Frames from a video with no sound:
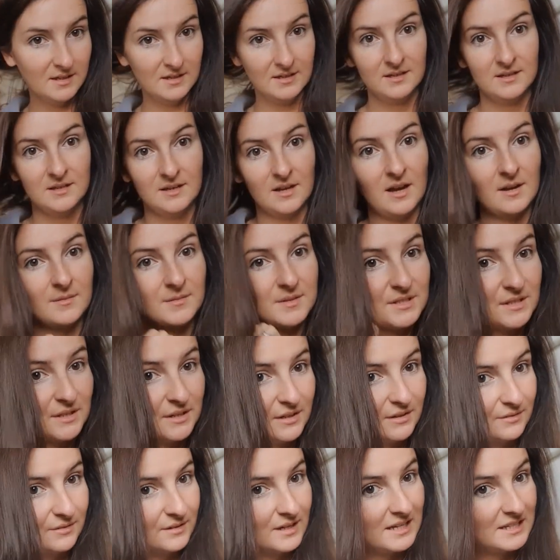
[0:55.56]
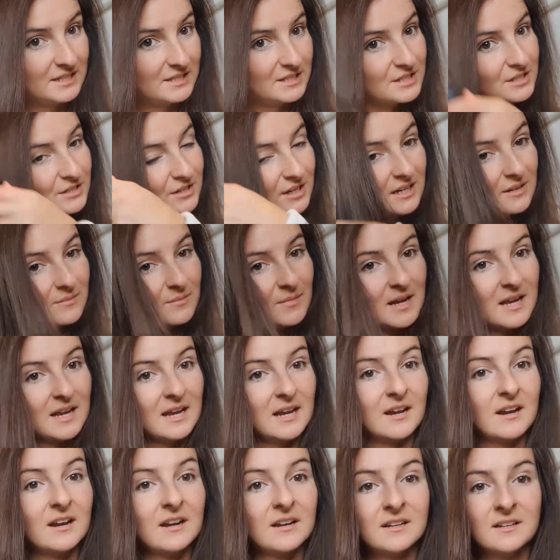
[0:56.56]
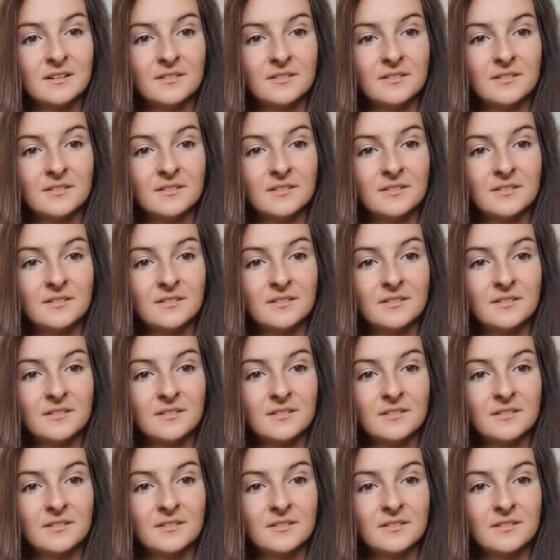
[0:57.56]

Now I'm just gonna go and straighten my hair.